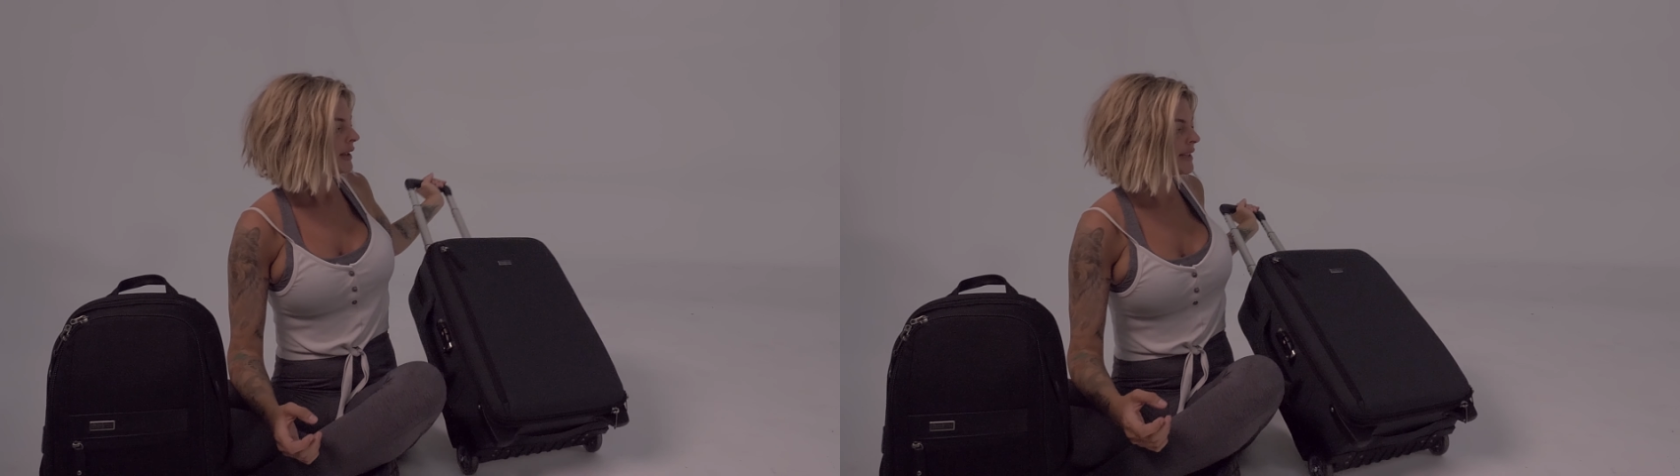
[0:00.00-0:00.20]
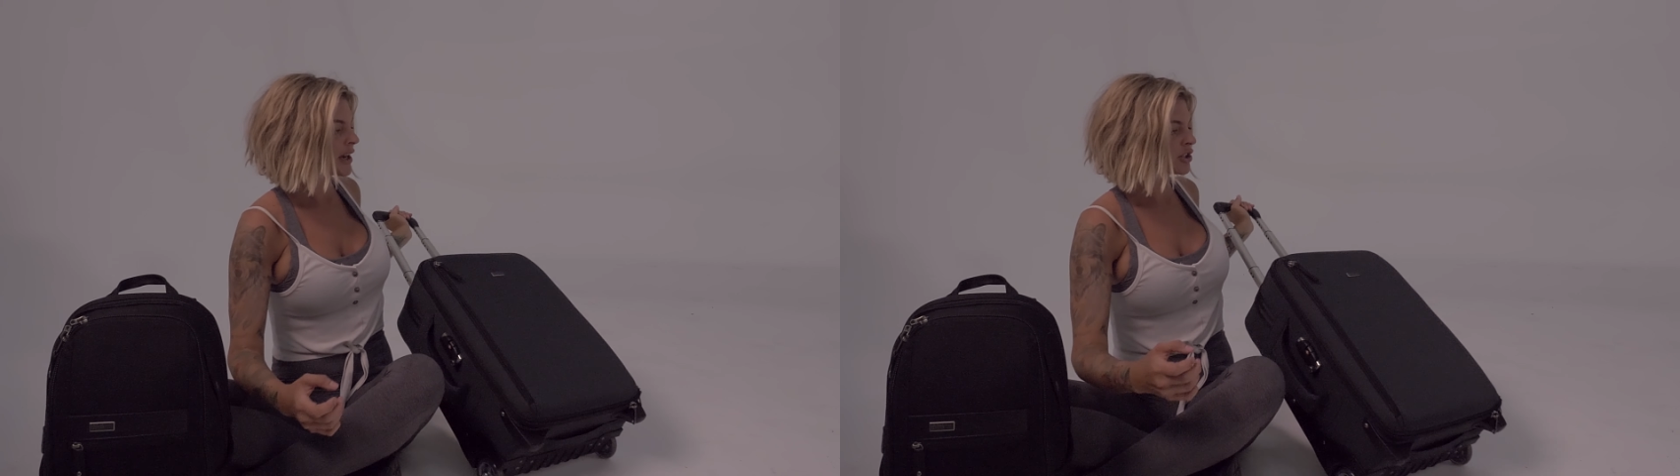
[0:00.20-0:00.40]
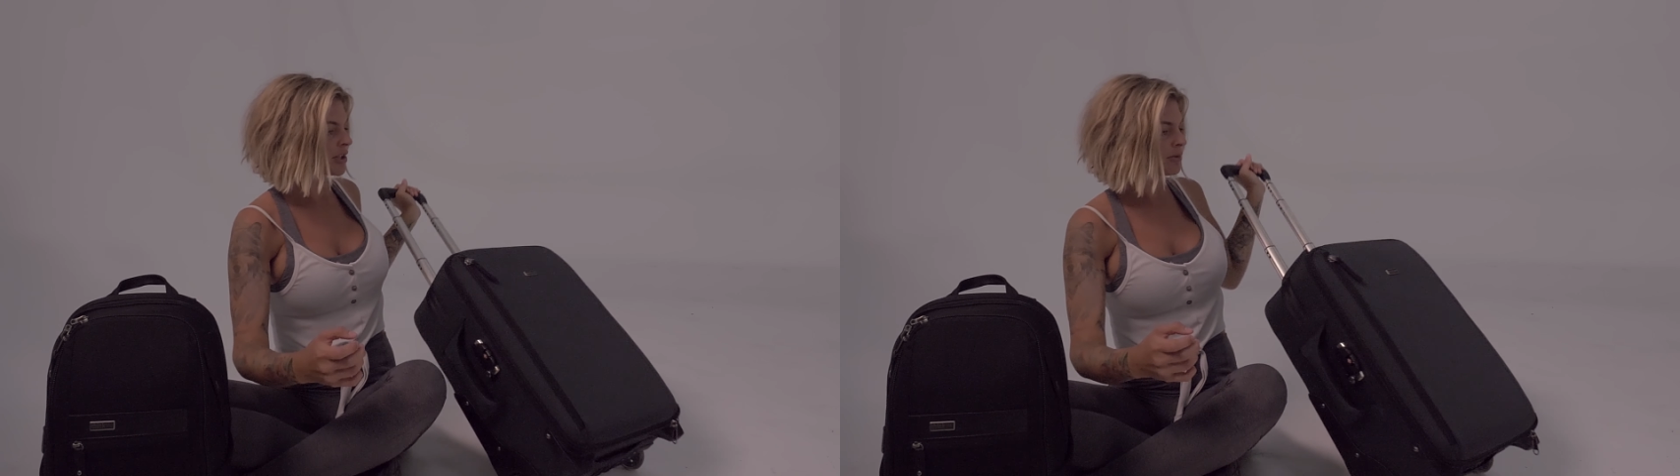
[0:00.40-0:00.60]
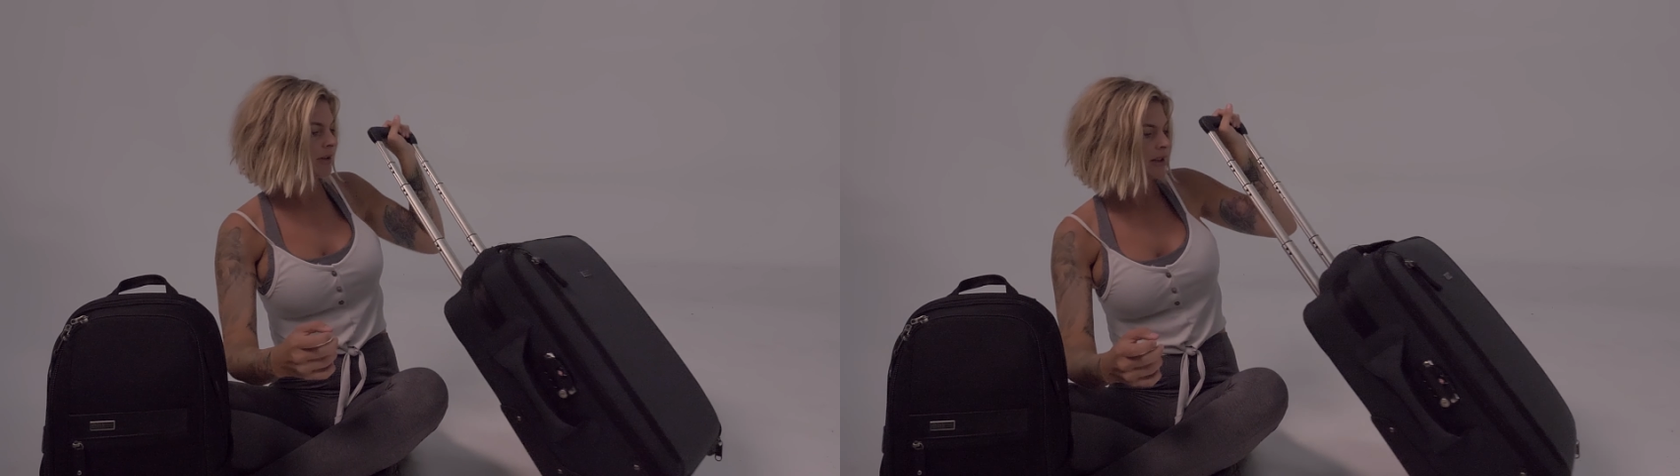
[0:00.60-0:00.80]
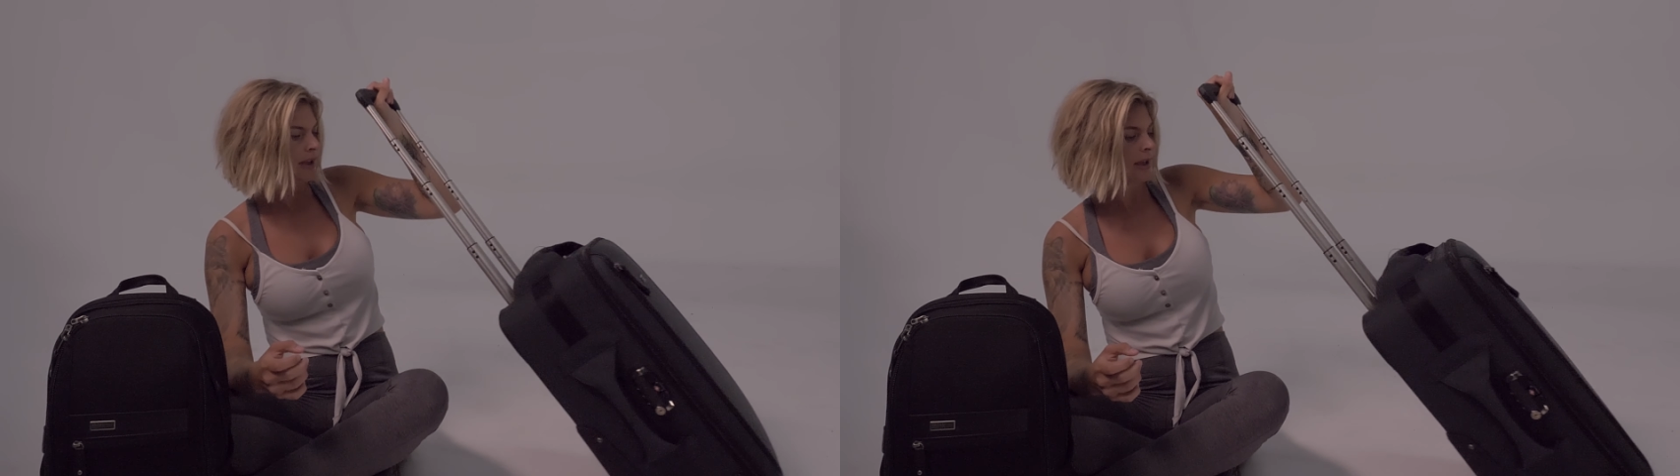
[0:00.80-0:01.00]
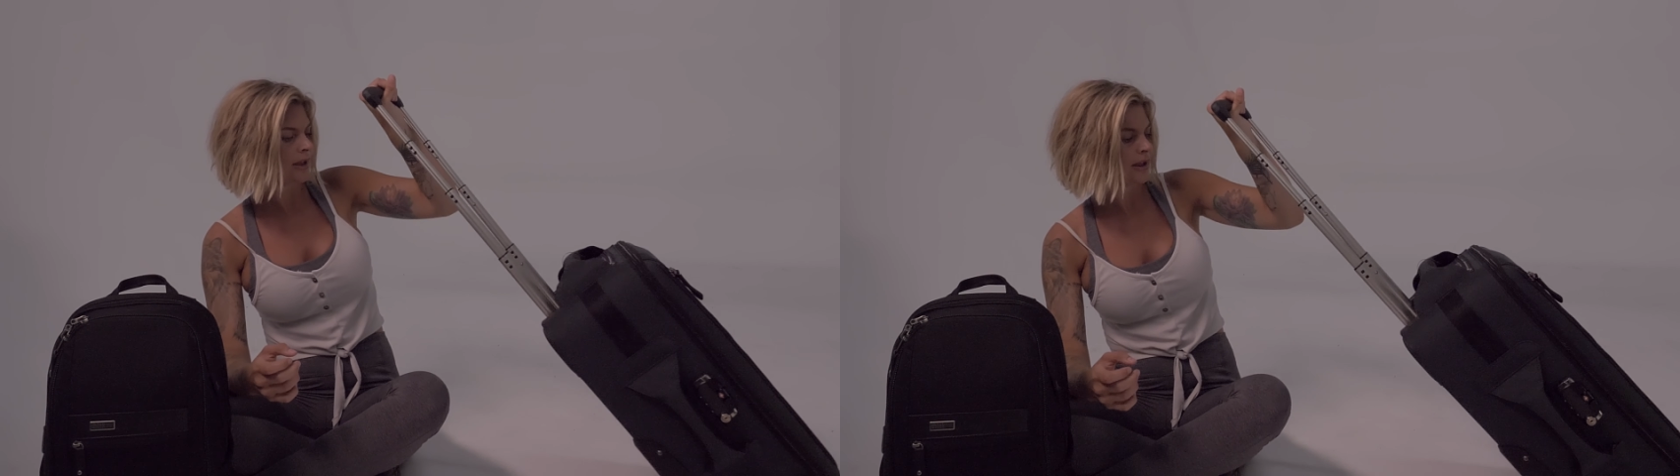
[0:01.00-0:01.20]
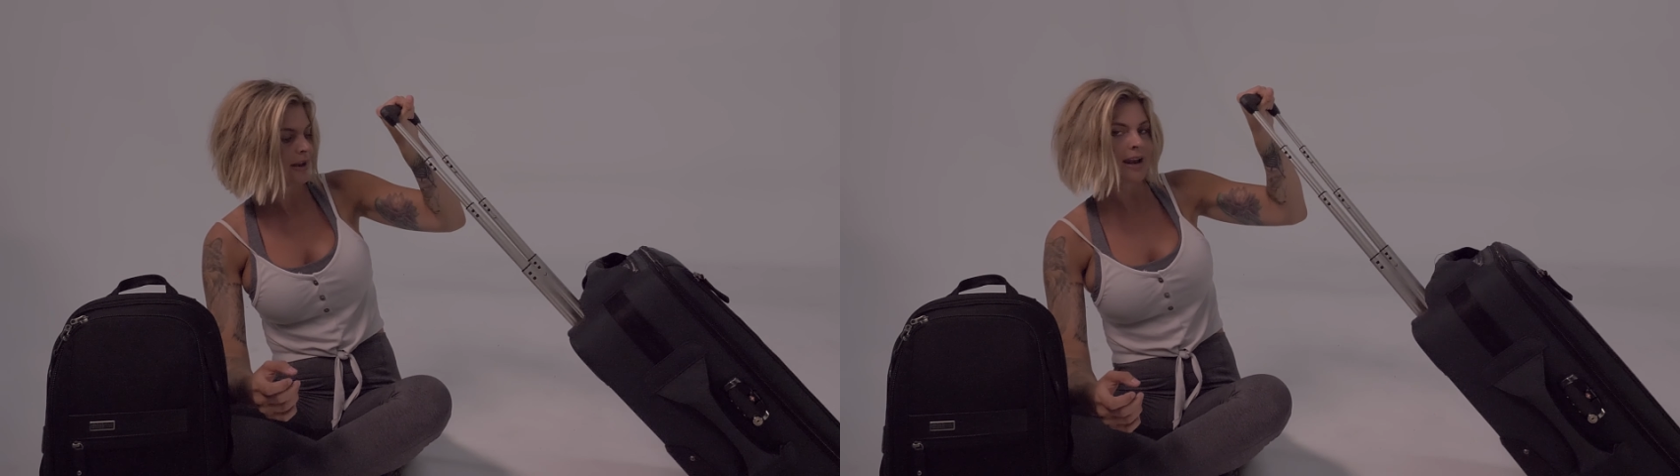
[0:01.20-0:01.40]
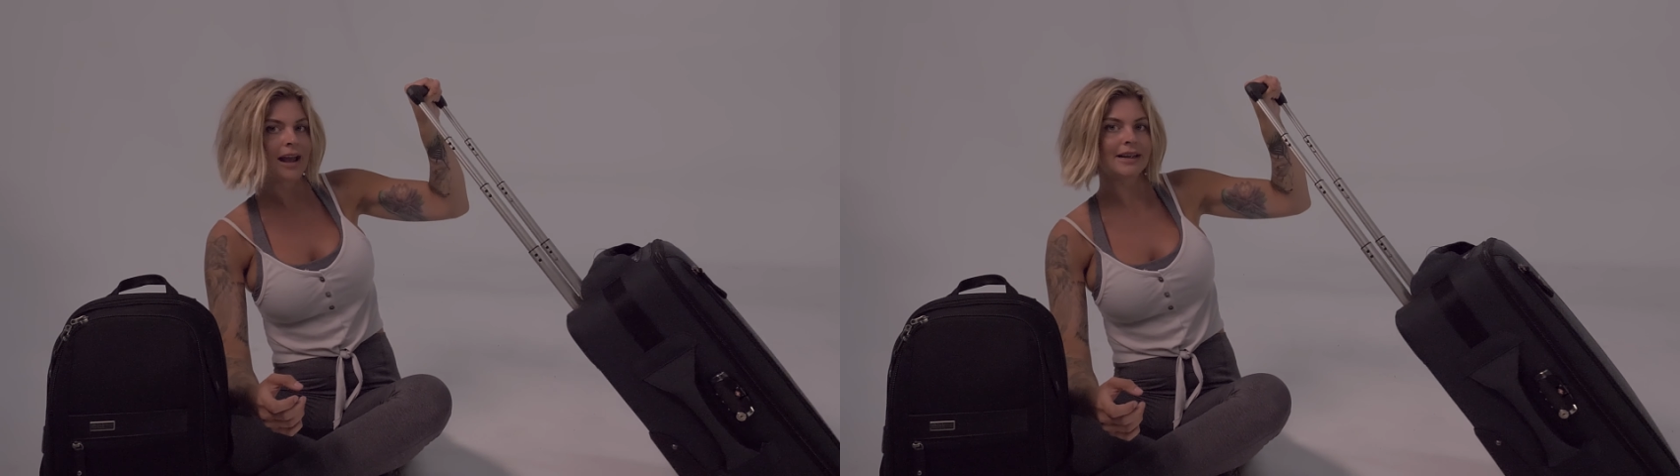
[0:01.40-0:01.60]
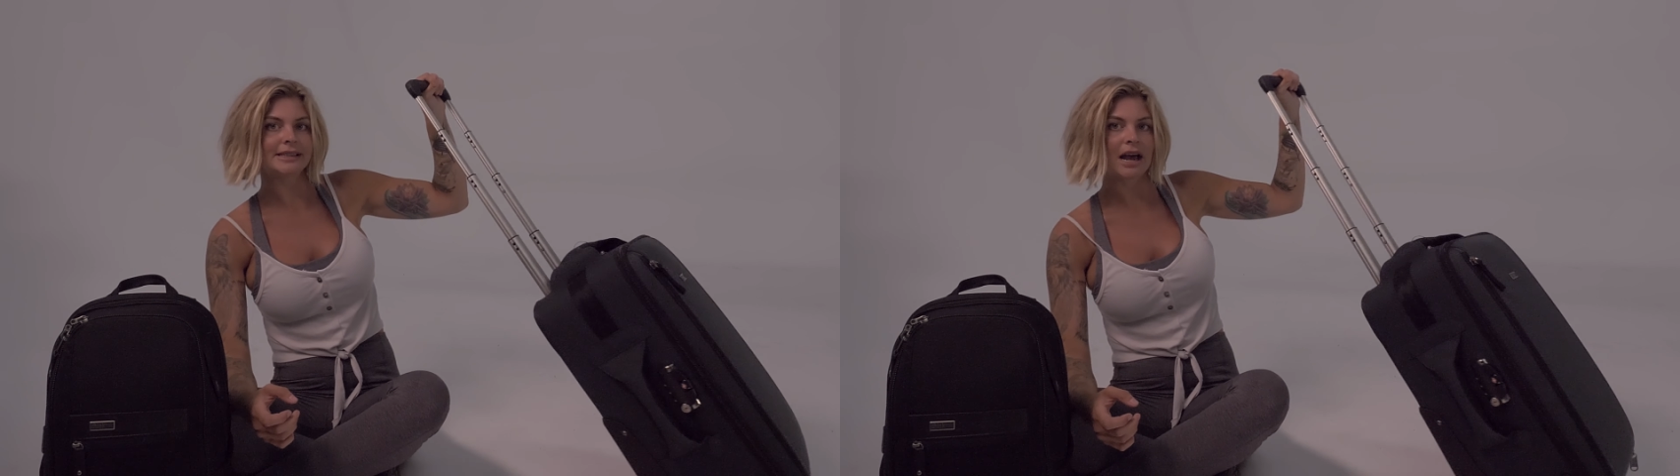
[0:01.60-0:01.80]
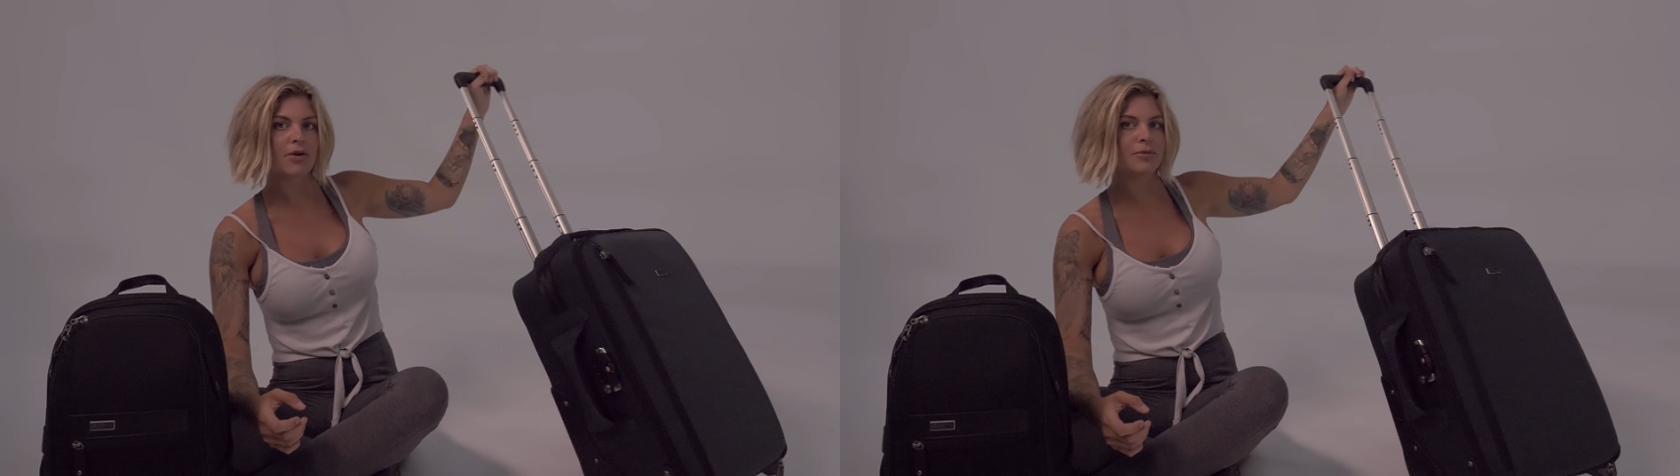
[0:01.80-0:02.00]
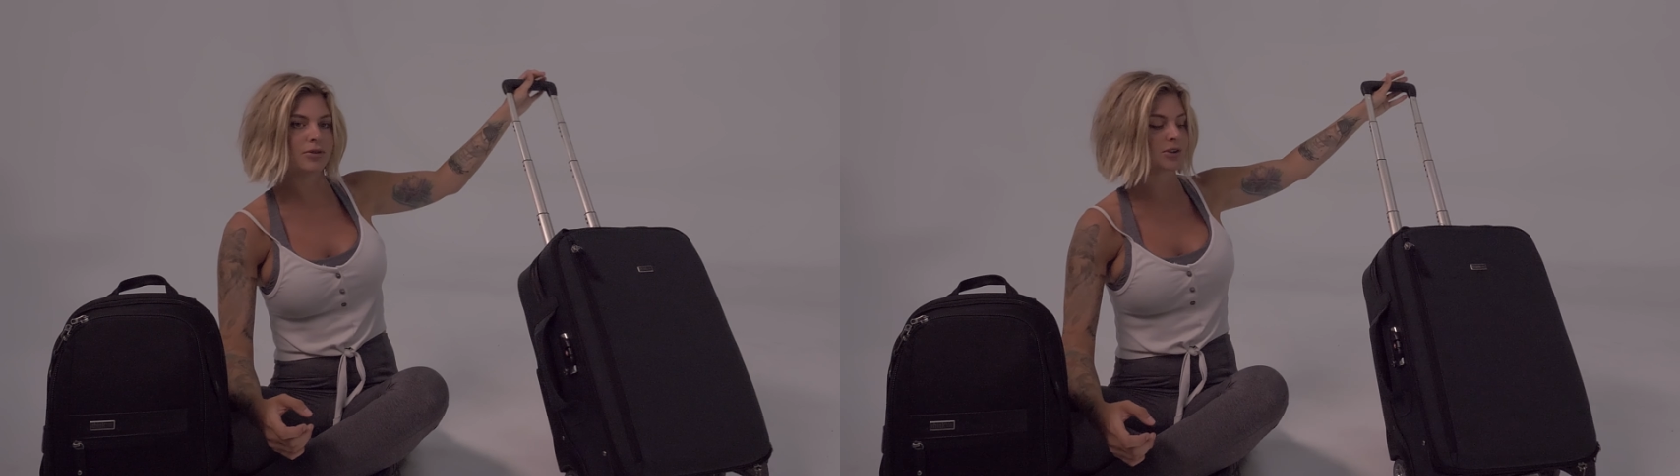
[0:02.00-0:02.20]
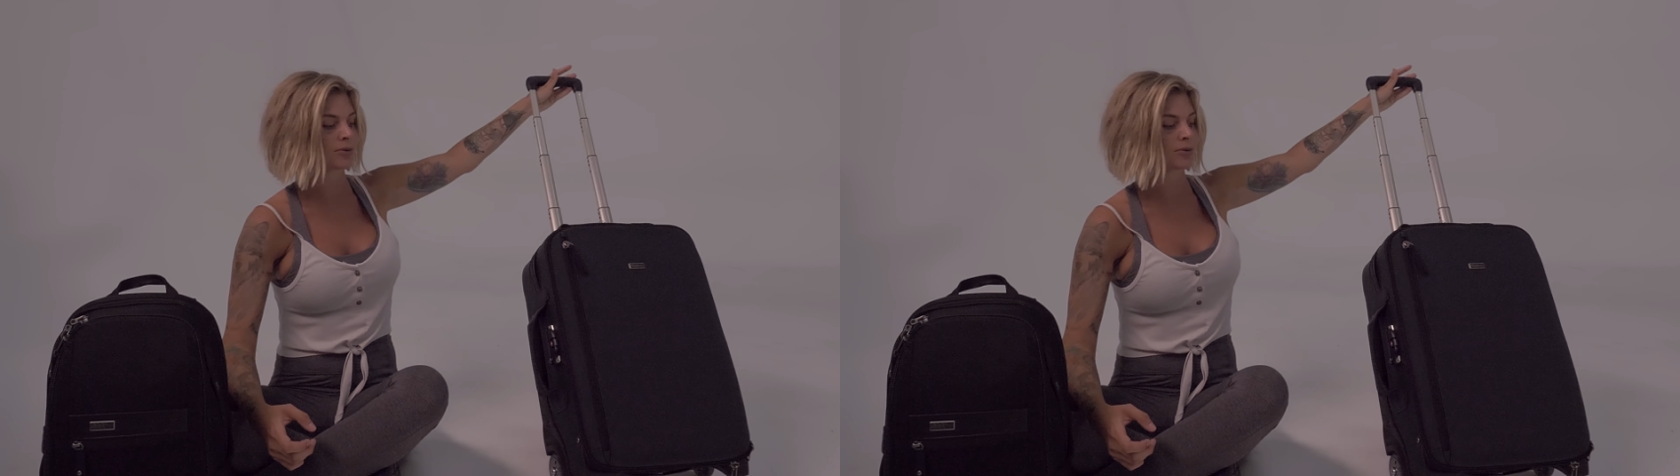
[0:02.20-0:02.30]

It's actually really nice how it moves